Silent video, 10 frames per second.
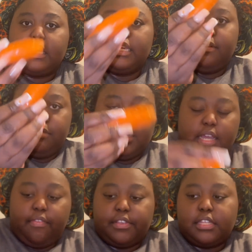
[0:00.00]
I'm gonna
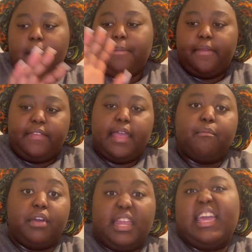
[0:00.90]
cut this up and then
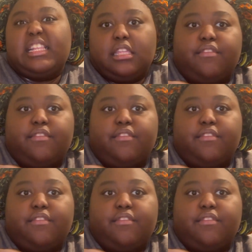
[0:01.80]
we're gonna get to the